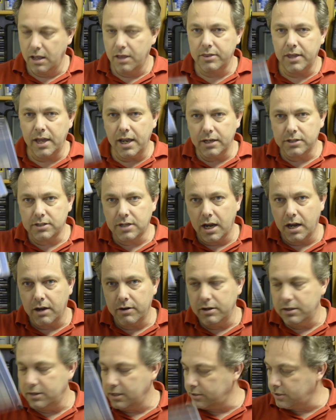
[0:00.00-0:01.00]
Thanks,
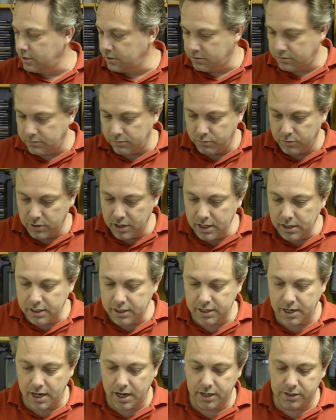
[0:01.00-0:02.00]
Gary. This is really
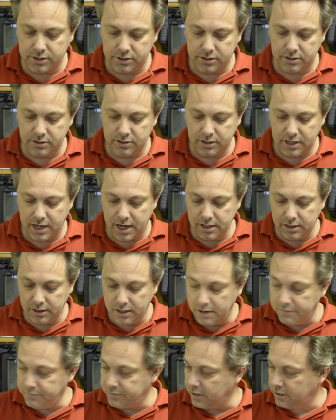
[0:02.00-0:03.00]
nice. I
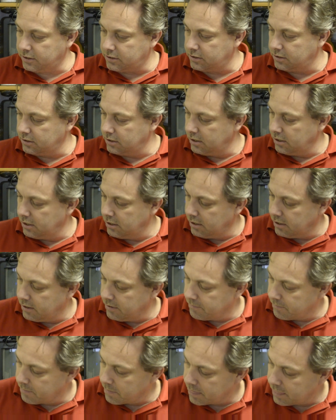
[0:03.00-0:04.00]
love this.
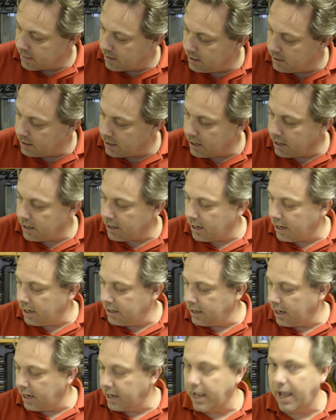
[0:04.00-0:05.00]
And
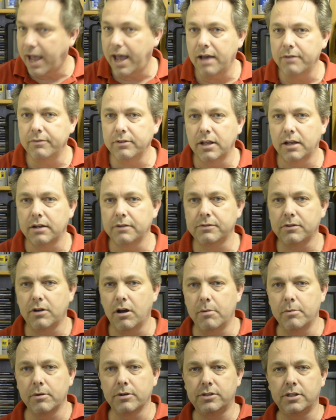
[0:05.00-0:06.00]
I have a lot of
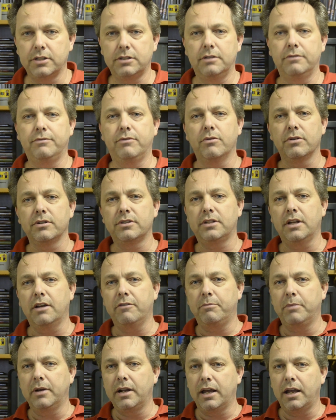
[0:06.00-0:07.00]
Commodore 64
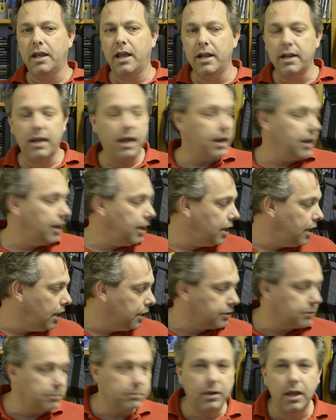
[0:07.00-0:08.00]
stuff, but I
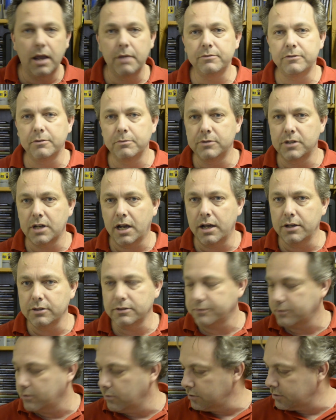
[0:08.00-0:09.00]
got some games from Giles,
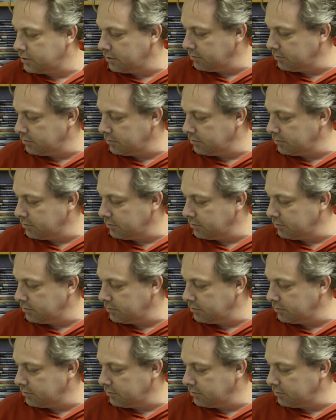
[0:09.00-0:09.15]
of course.